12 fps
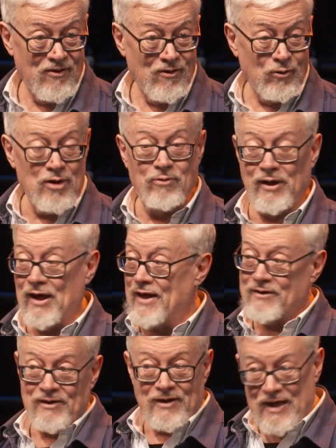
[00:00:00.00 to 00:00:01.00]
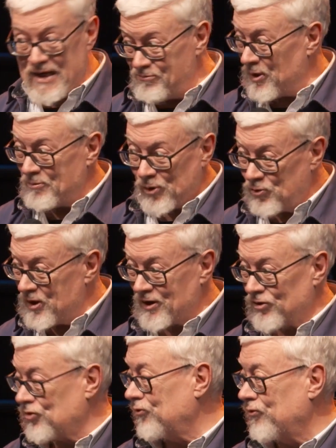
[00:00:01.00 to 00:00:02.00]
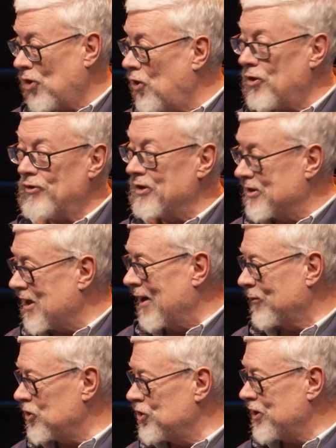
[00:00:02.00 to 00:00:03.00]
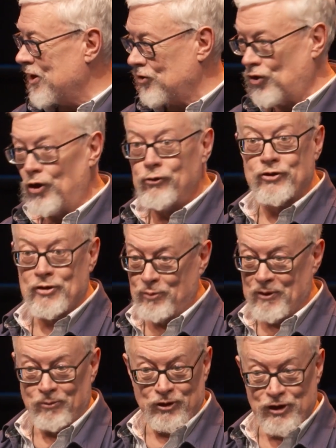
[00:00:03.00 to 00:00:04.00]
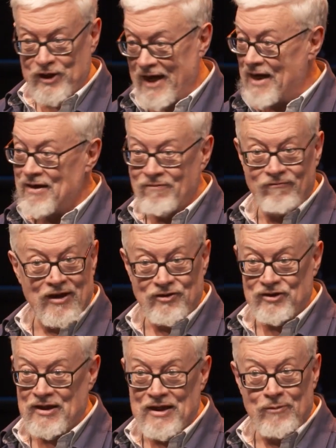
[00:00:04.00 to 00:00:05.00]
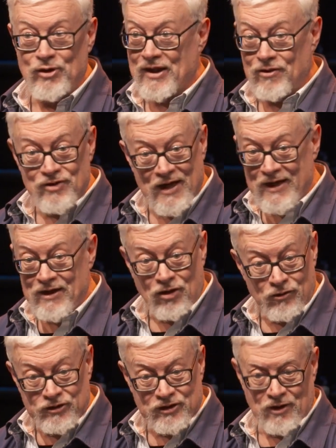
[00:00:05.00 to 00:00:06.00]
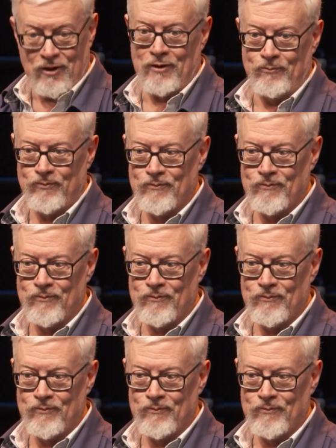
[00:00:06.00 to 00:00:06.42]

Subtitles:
We would like to keep people with us all the time because you get close to people. You can't invest in them without getting close to them.